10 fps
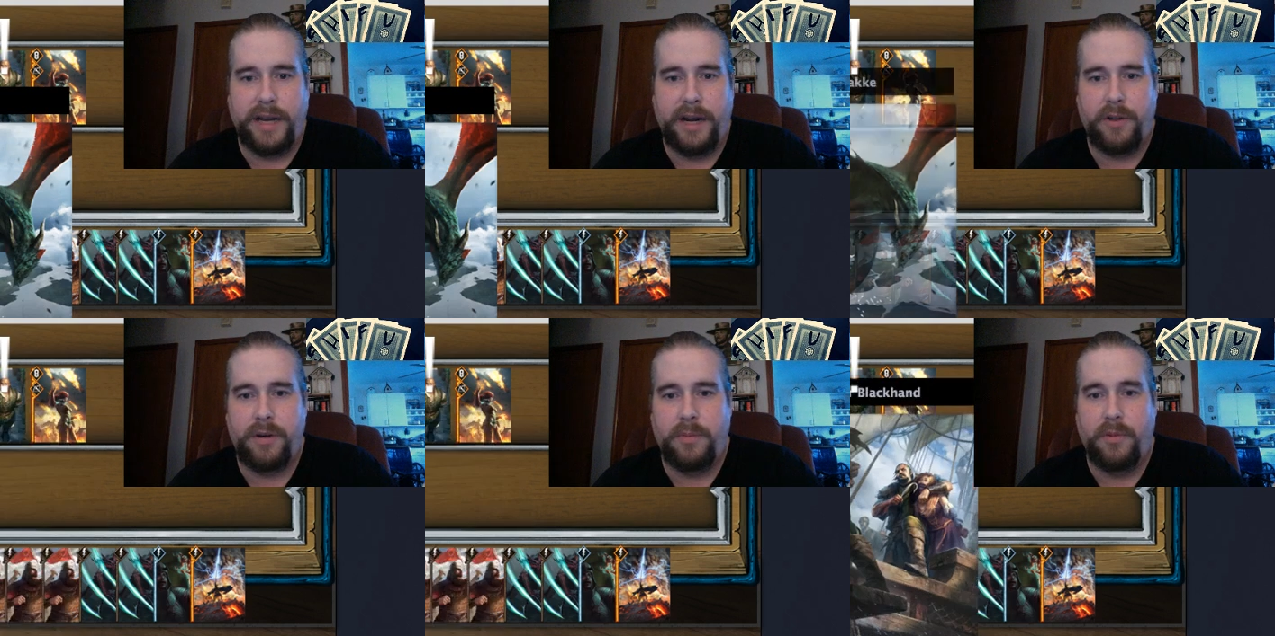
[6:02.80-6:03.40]
the
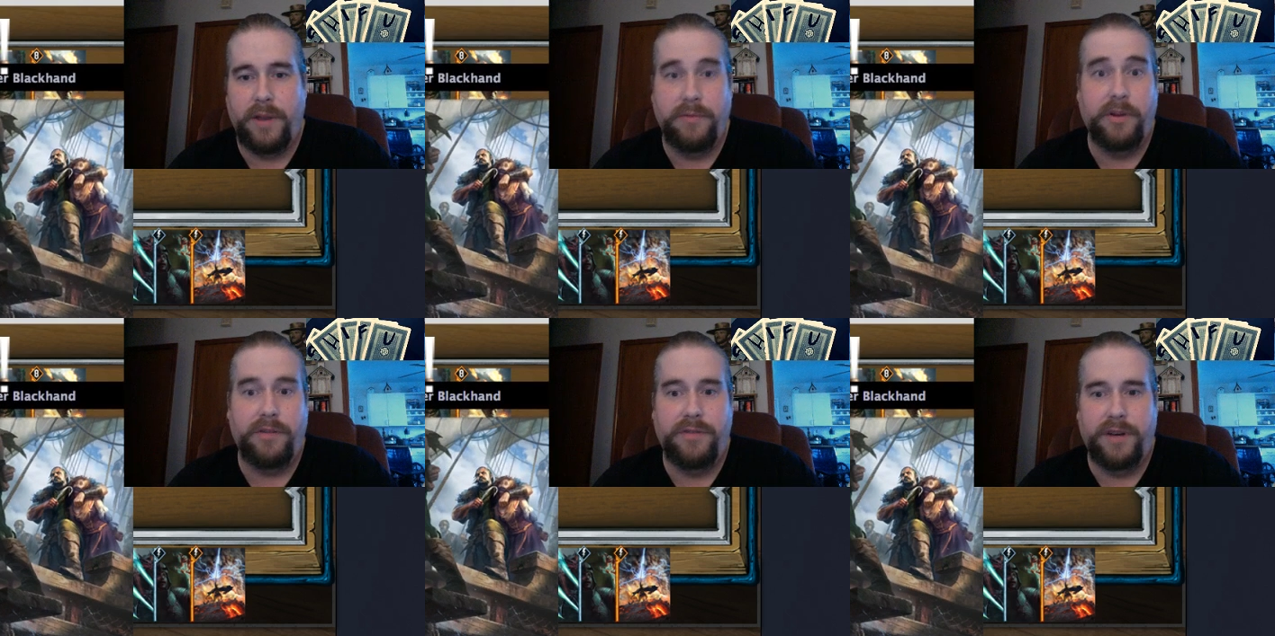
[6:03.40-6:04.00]
Cripple then really
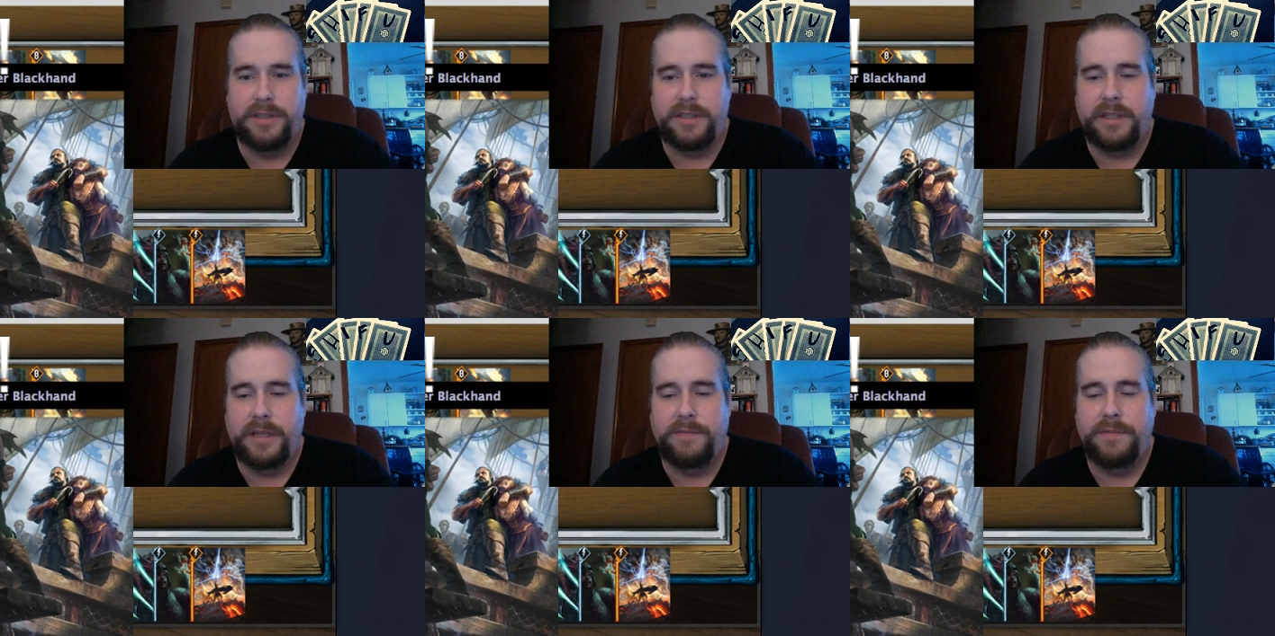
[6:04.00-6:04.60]
finishes the
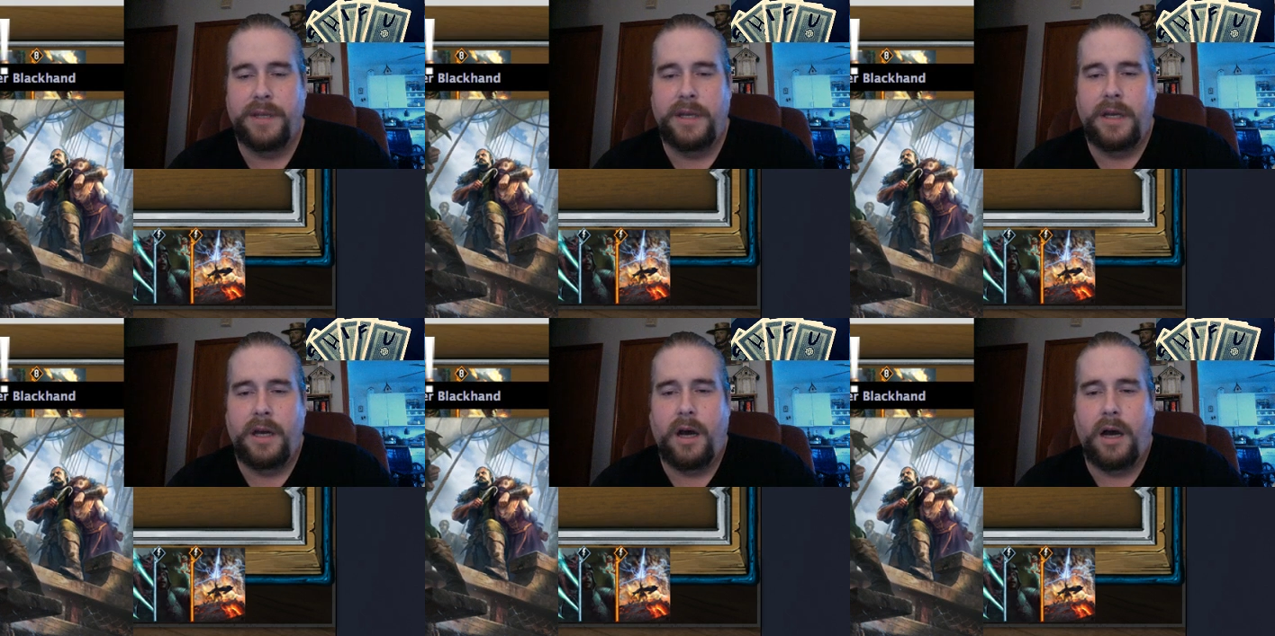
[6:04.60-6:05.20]
love.
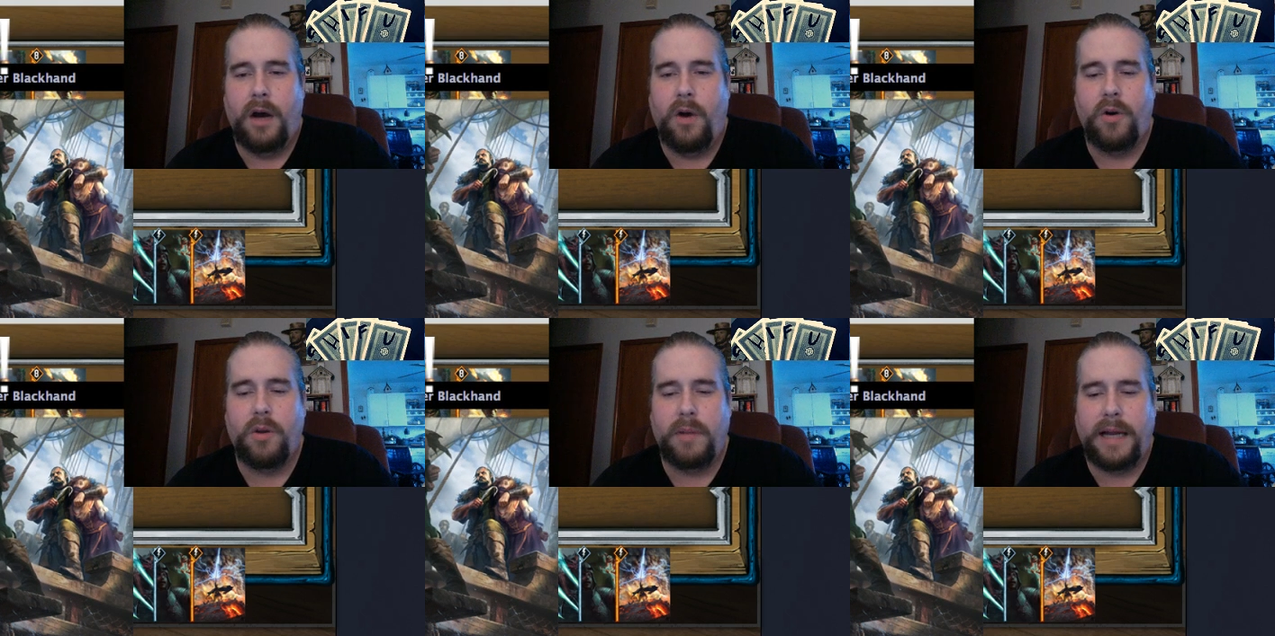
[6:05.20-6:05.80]
Holger
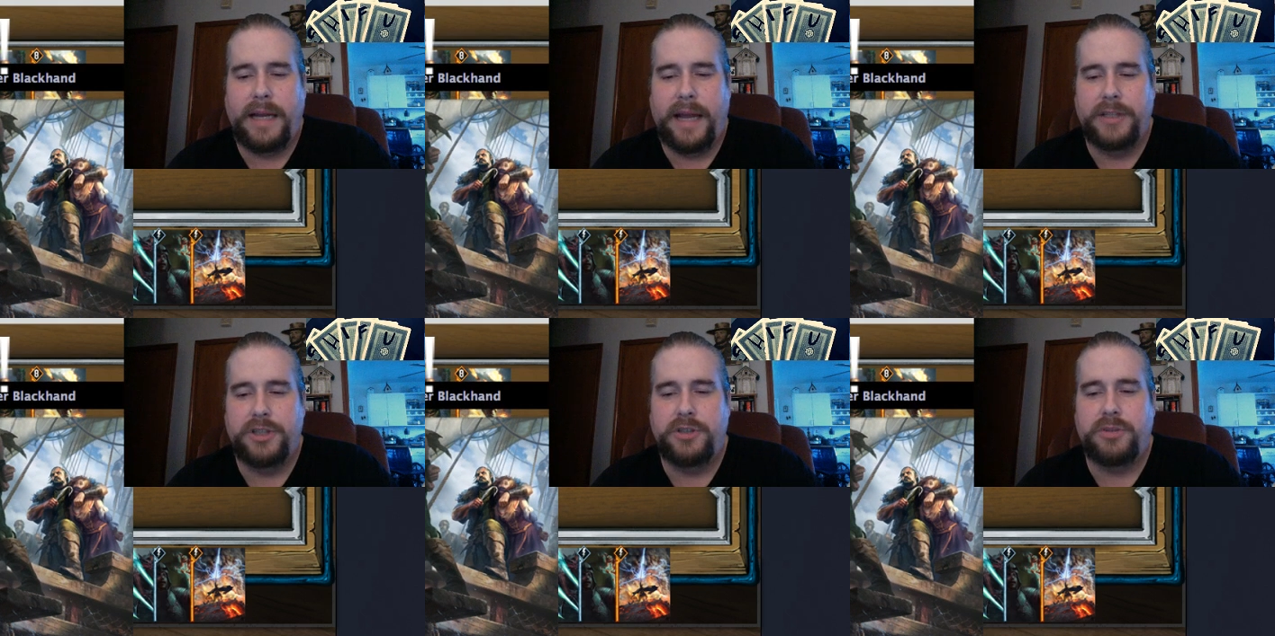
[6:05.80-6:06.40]
Blackhand.
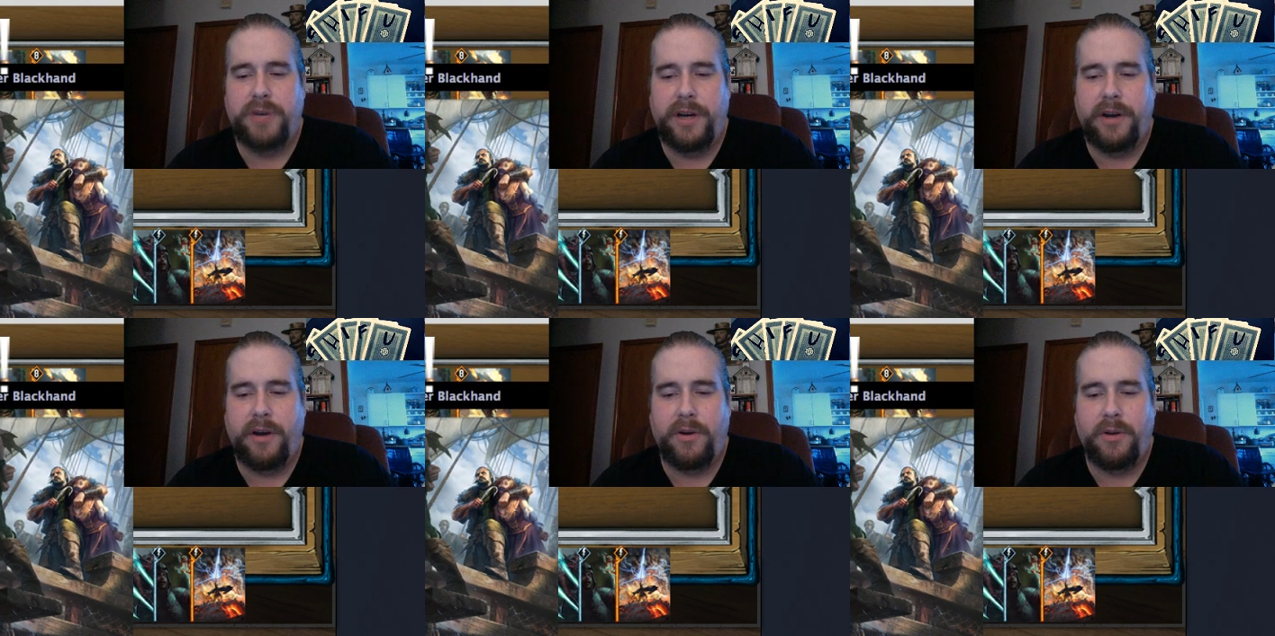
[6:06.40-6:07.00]
Choose 3
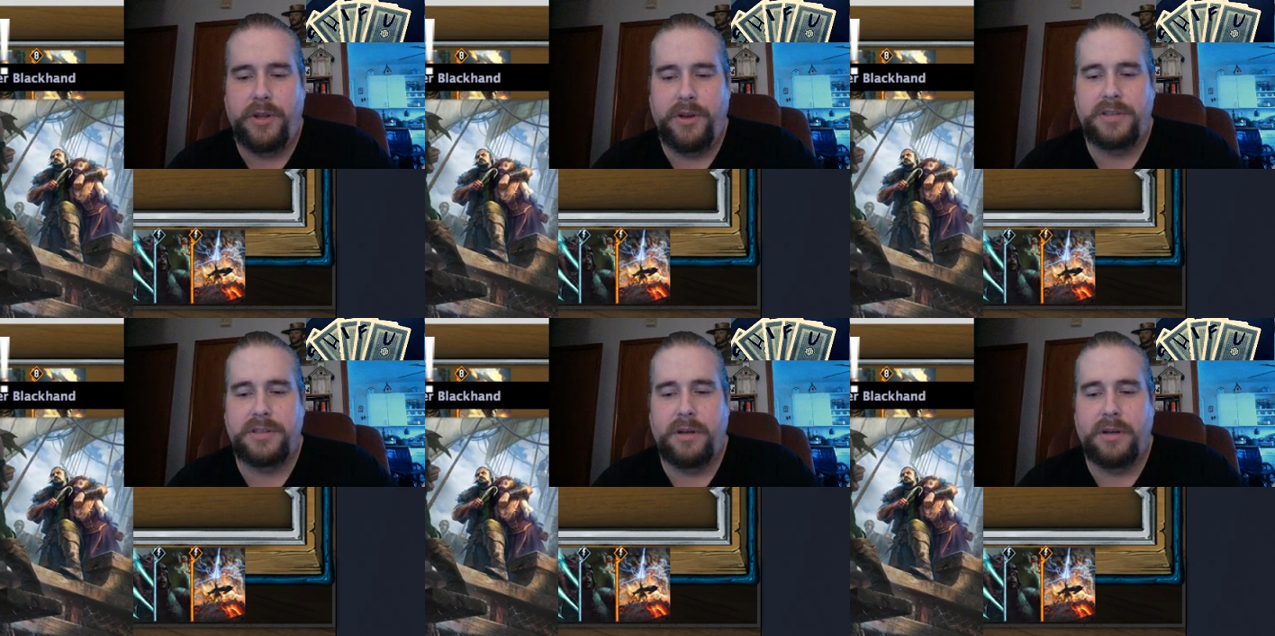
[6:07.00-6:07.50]
non-gold units.